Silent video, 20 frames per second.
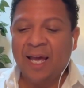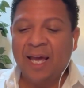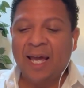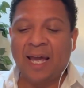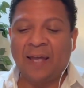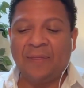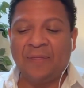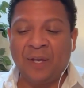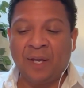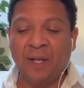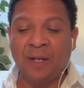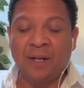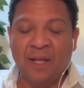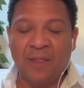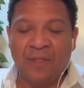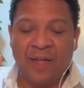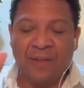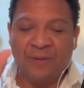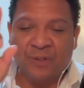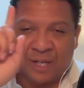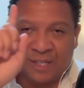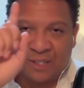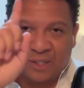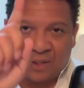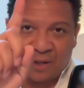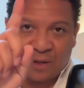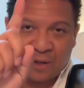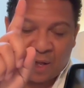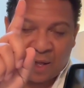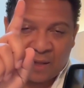And then that's
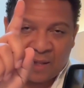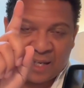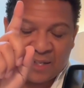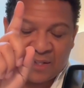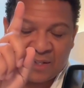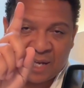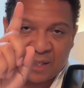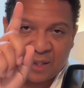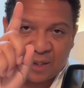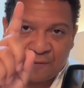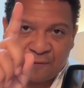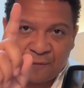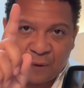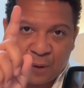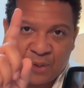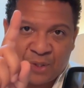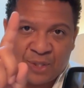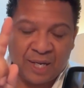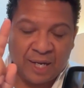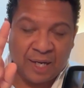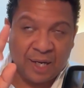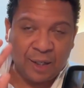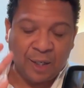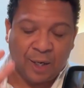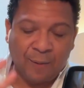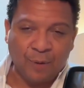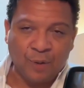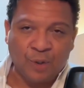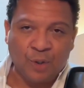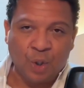the first thing. And
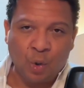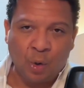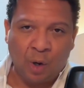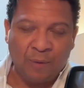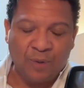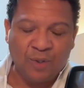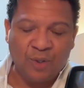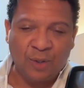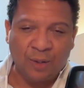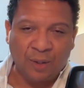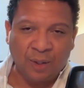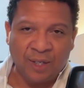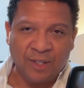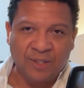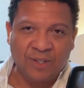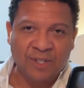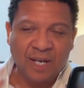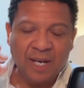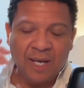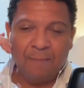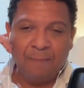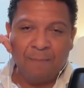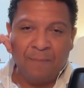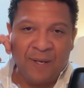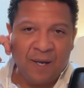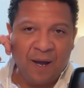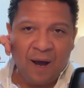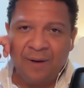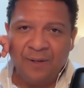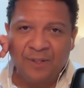number 2, I want you to list,
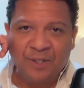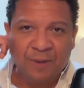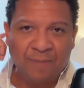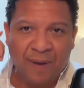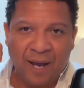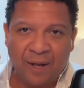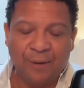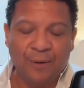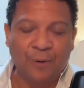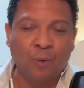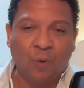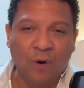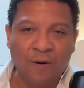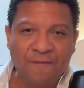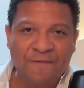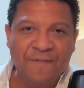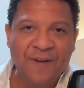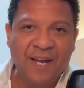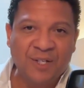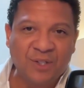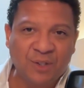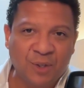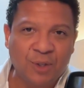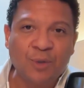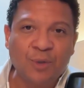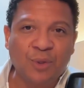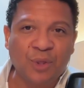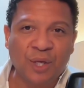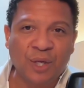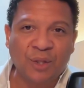be honest about it. What phase do
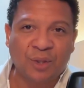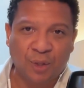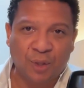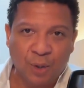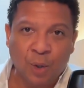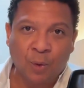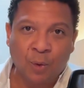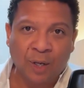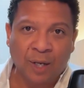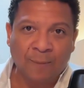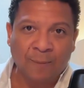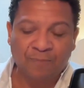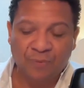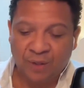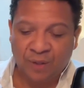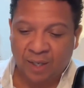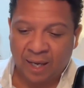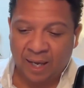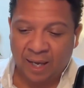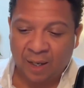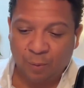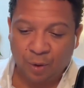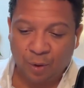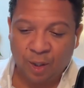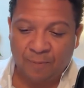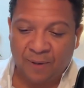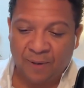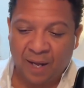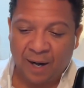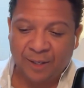you think that you're in? Okay, I want
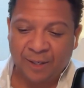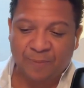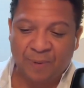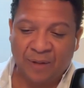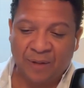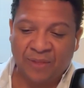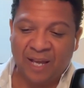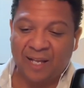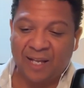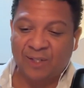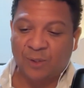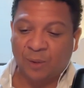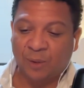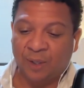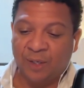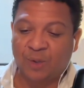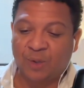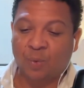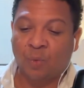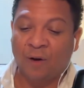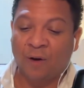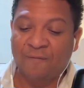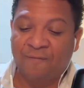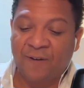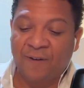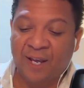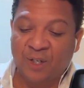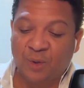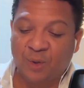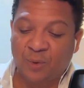you to be honest about that. So list what
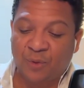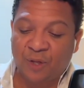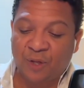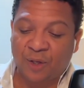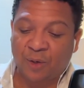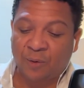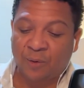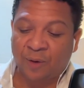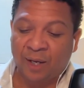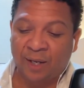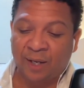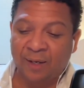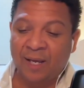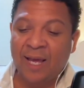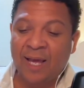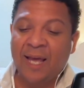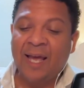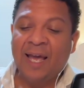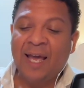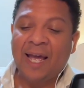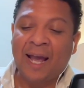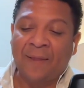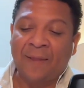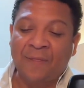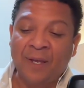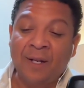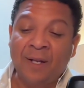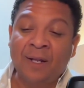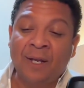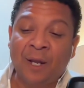phase you think you're in. And
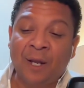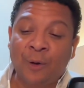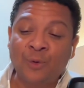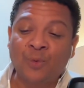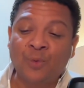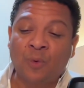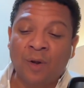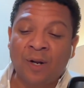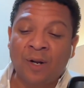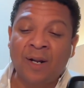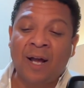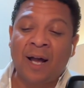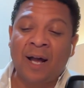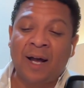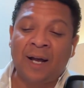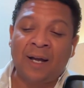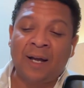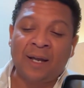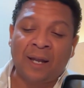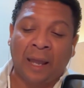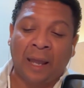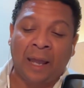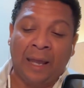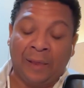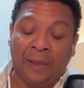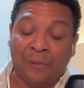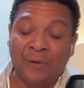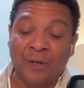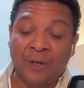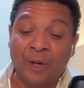then here's
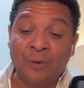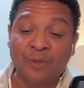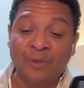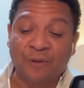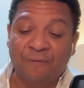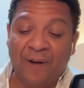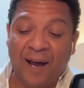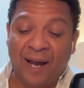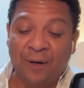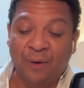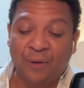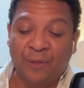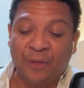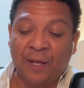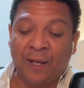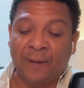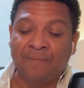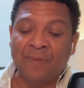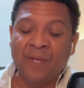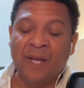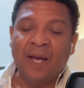the final thing.